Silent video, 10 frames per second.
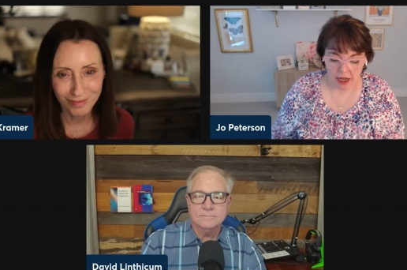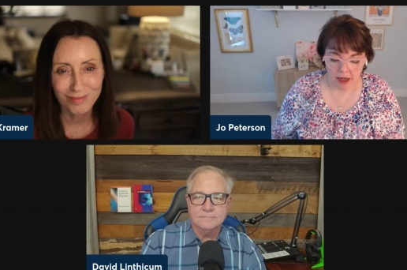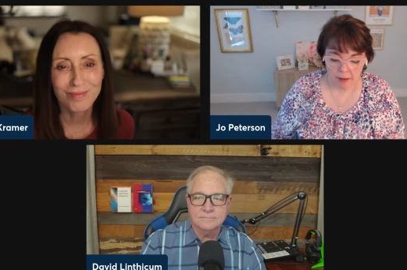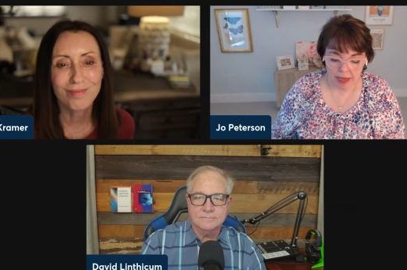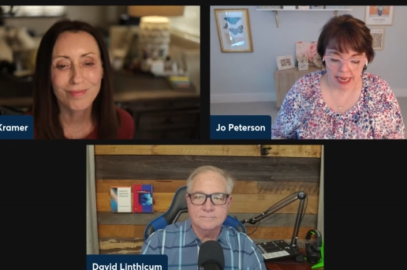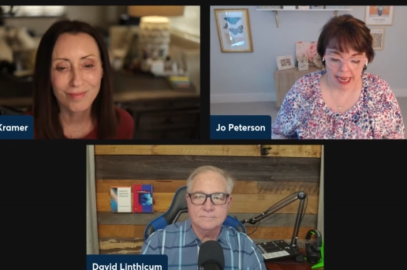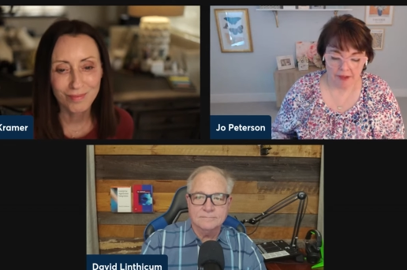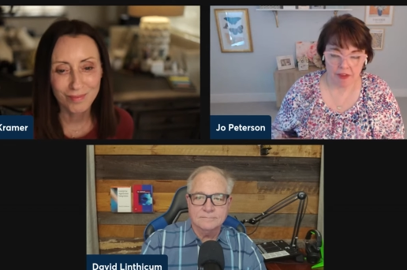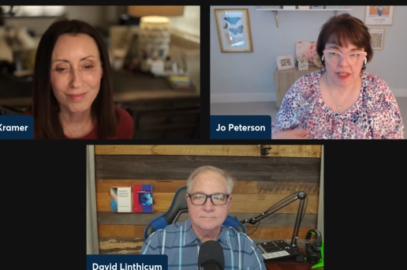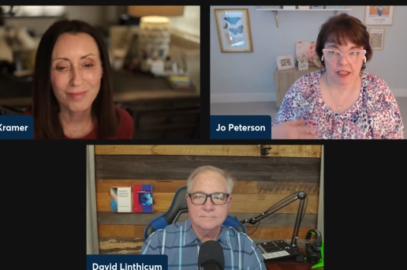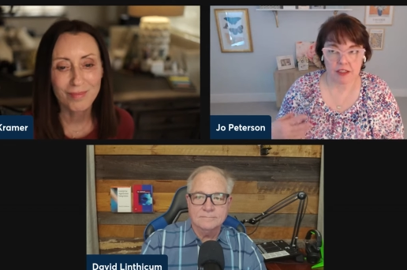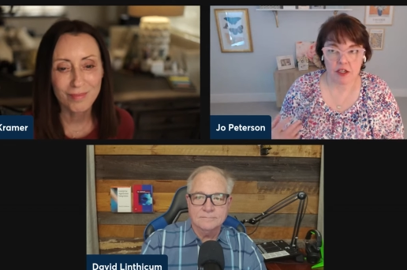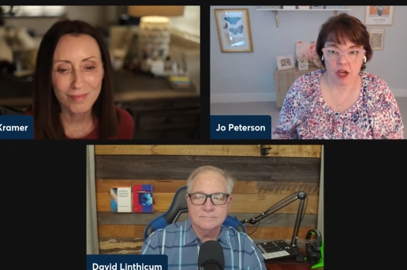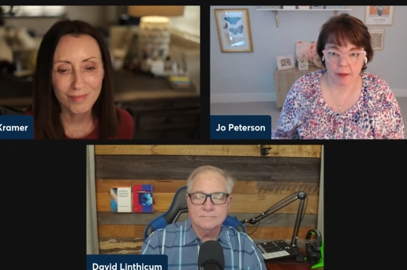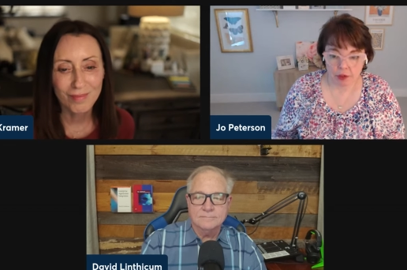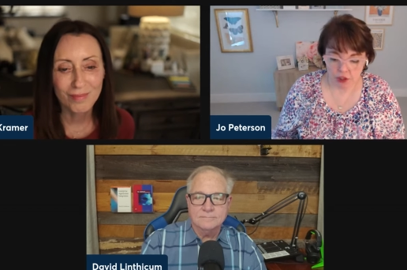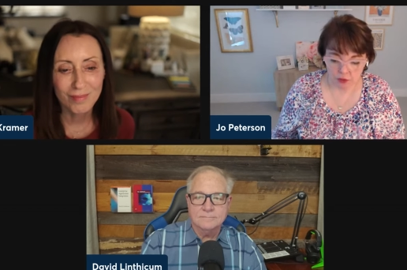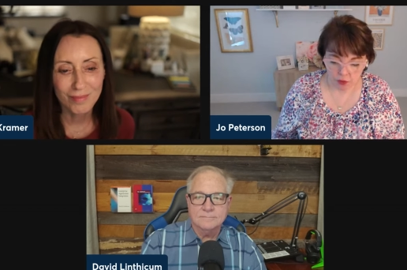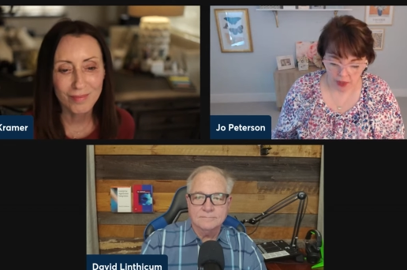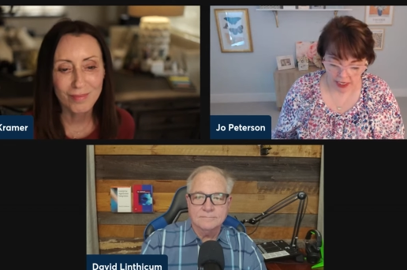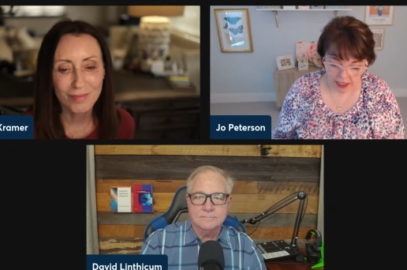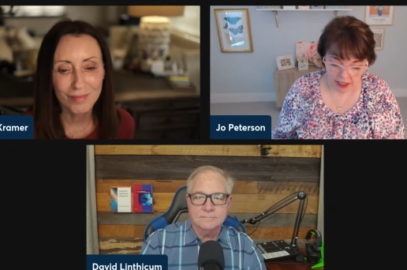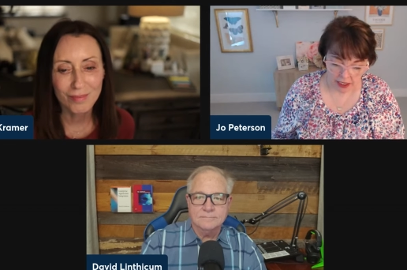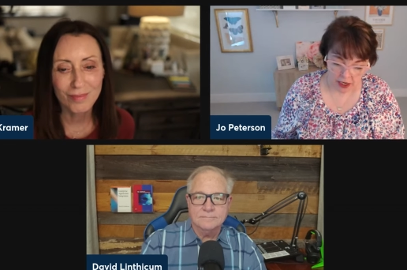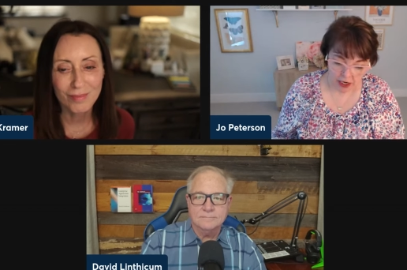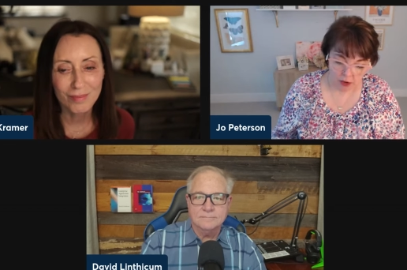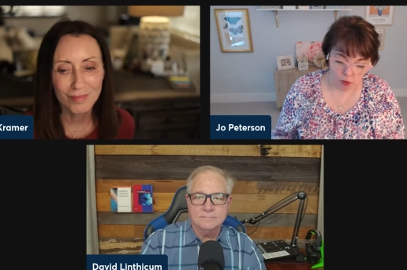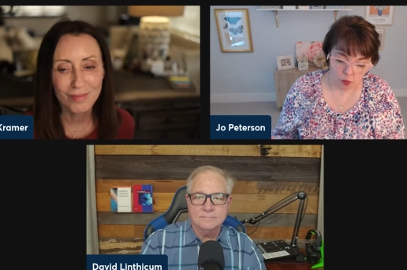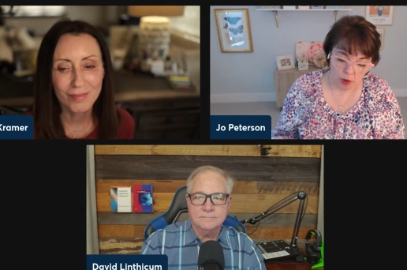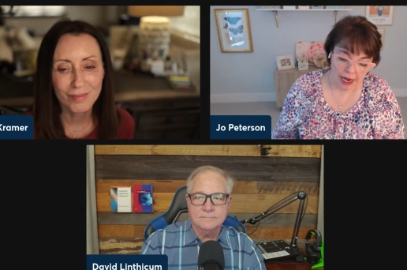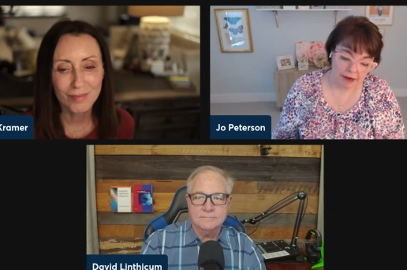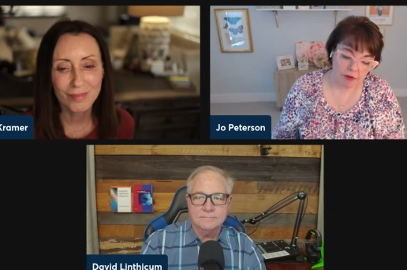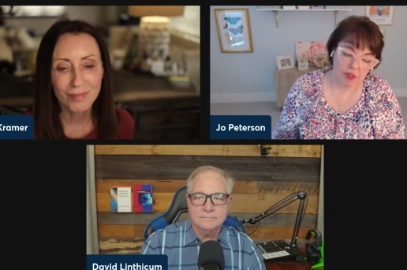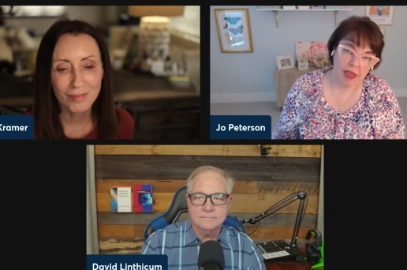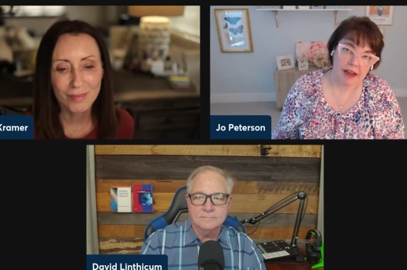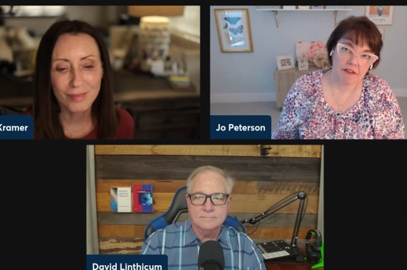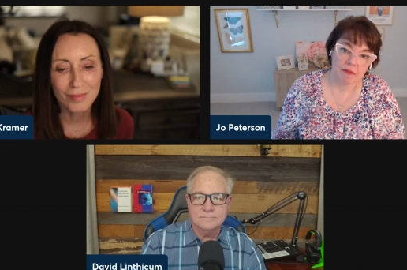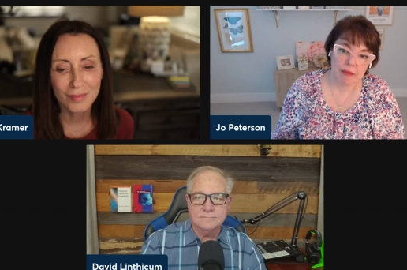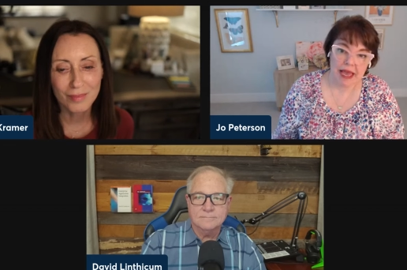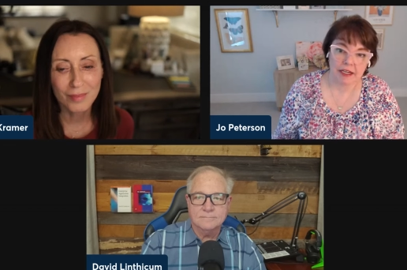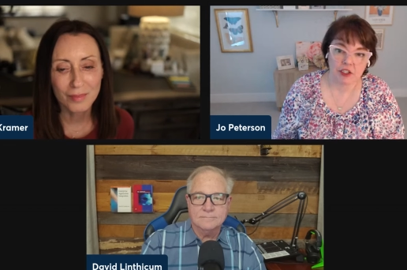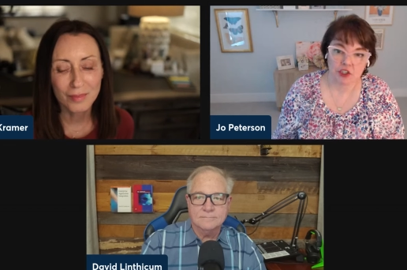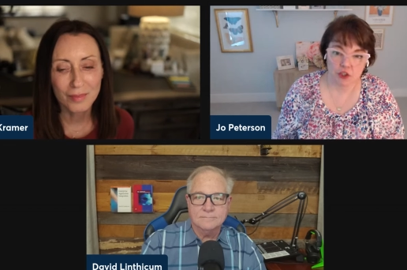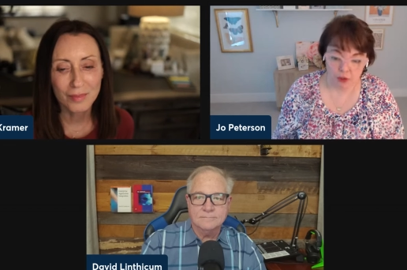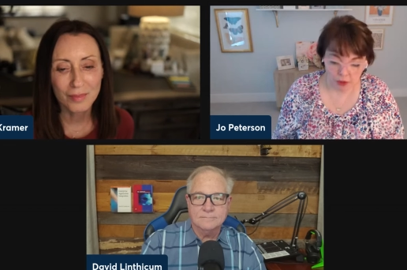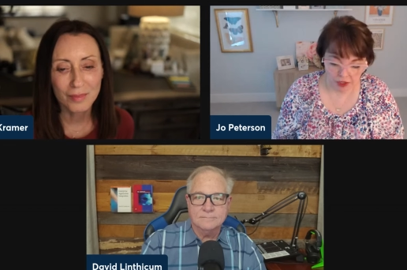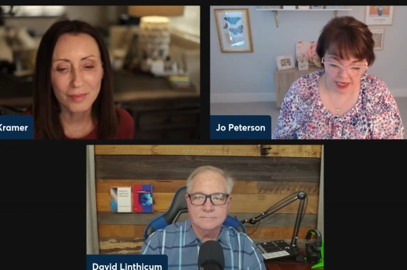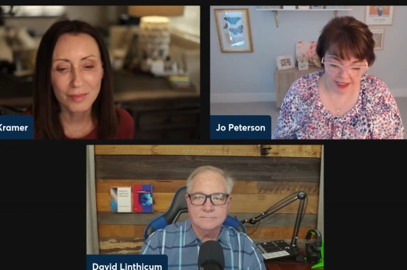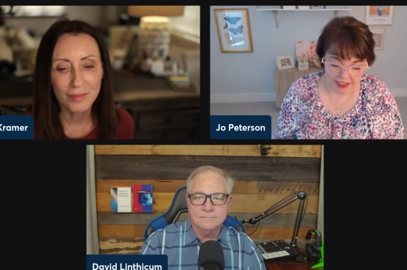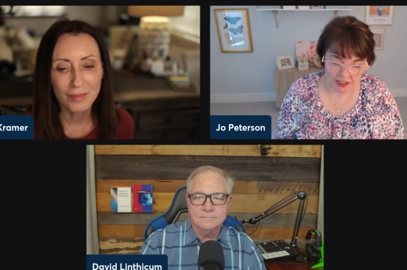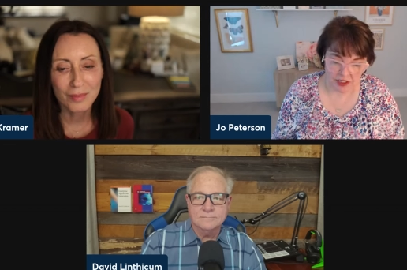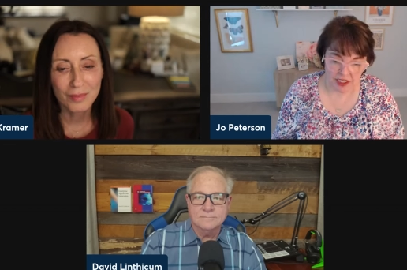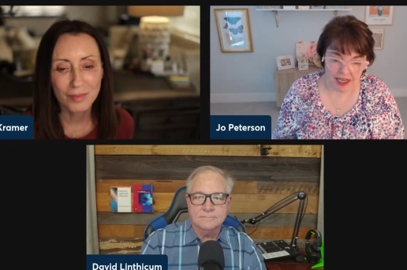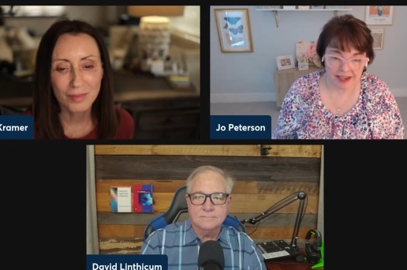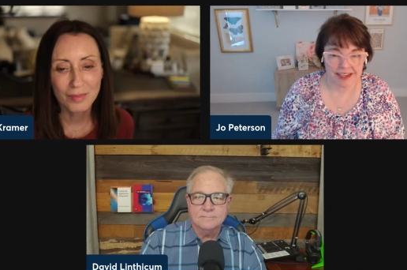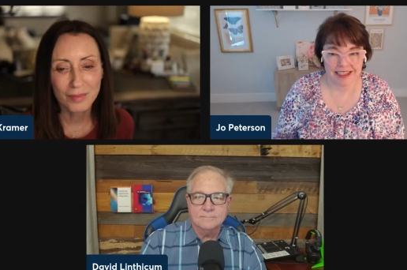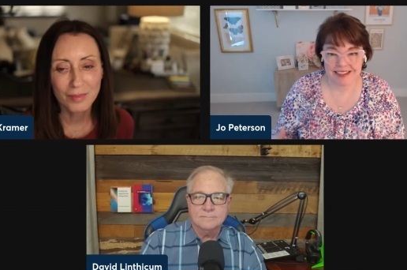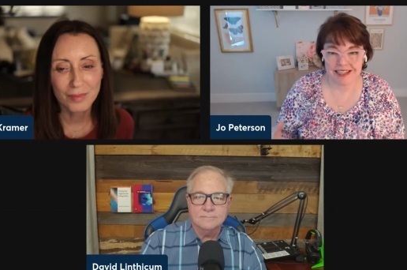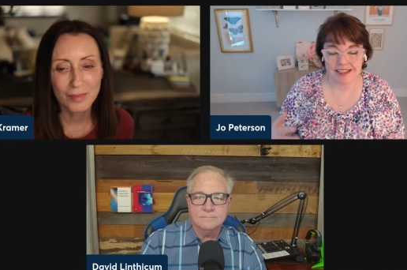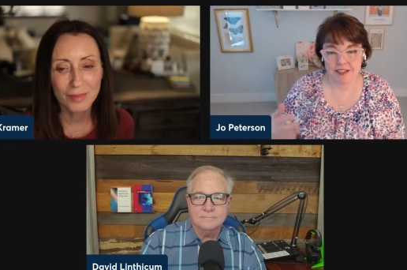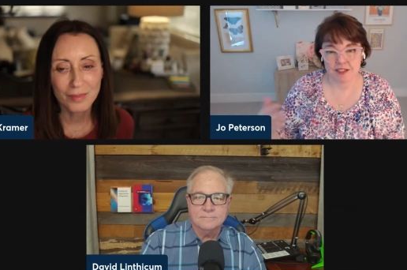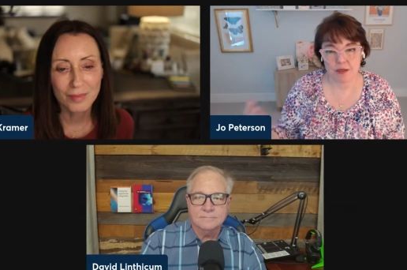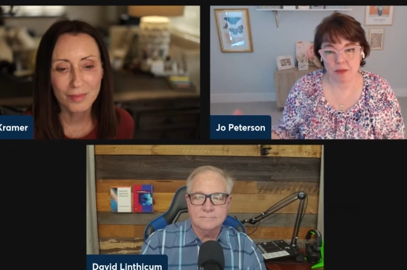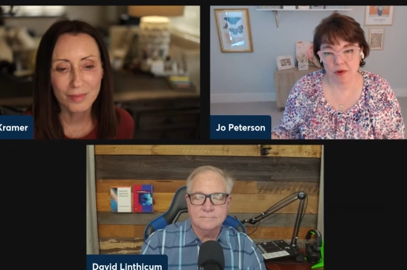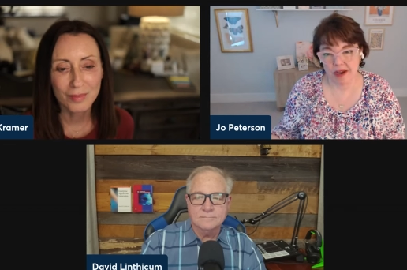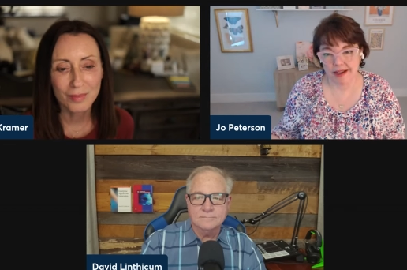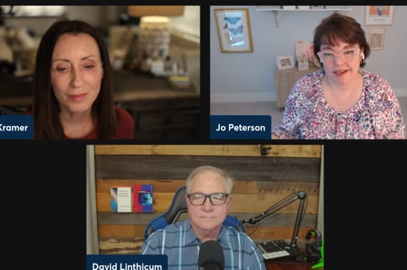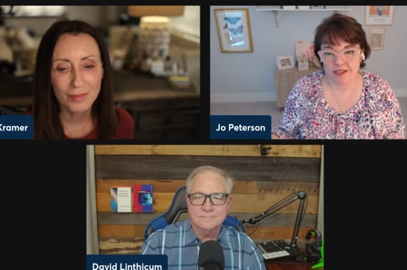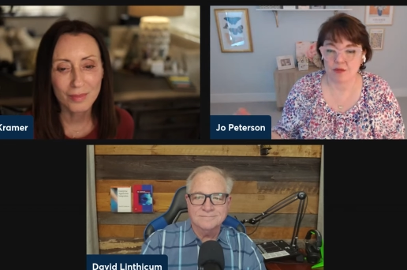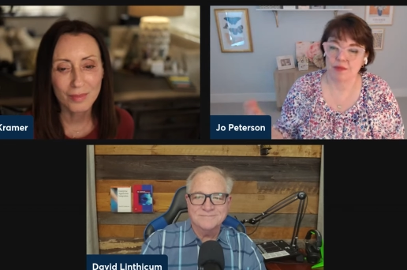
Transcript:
Speaker 1: um, and the adoption rate rivaled that of managed Kubernetes. And I guess that's a surprise,